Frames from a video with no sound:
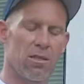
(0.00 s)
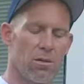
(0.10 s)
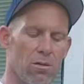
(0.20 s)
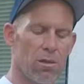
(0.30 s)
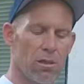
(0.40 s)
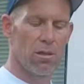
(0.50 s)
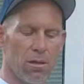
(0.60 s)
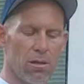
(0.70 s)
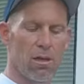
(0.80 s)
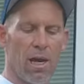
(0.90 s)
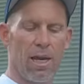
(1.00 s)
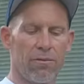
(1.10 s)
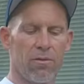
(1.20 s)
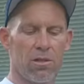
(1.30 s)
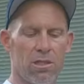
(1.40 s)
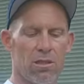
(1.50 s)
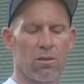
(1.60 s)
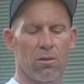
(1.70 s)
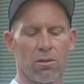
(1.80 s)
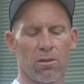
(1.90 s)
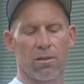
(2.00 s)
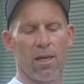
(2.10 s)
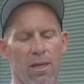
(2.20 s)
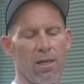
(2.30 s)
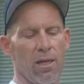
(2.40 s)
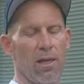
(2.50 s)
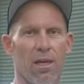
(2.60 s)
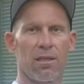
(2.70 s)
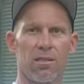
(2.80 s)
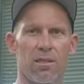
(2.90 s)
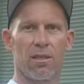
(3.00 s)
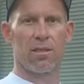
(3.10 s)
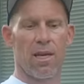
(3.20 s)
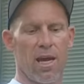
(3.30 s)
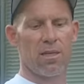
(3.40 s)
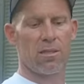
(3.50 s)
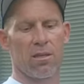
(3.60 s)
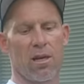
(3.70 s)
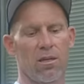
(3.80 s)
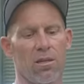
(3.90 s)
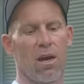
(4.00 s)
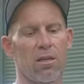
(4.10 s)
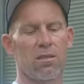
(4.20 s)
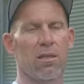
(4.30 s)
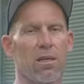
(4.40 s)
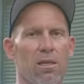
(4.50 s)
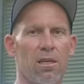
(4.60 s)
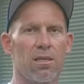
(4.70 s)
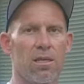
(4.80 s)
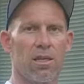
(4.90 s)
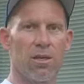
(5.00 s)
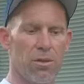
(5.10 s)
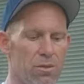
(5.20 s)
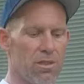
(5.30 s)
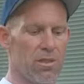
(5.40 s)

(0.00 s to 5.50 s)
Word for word: So they're highly versatile. They're instant tests, non-toxic, easy to use,